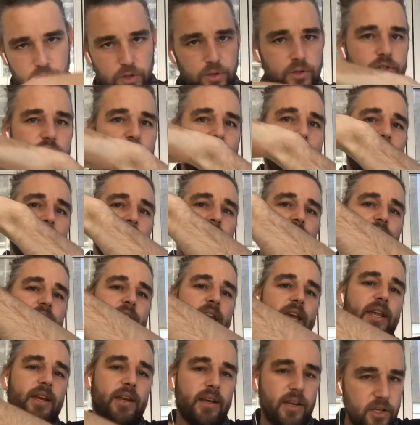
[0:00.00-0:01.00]
you change
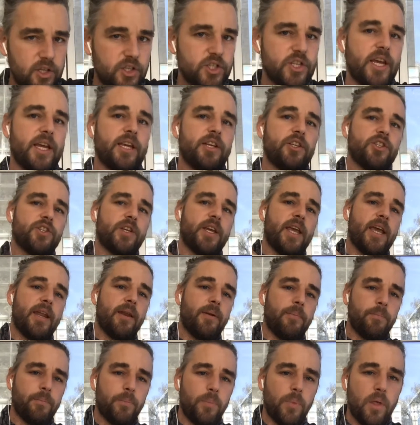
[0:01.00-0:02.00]
again and change
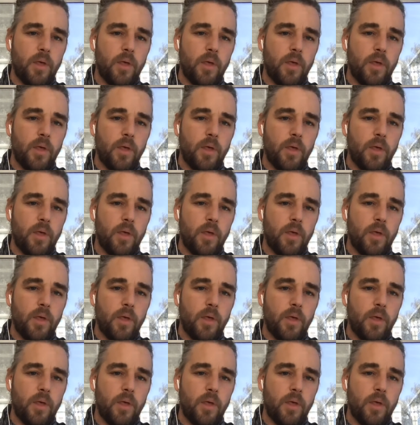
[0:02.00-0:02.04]
again.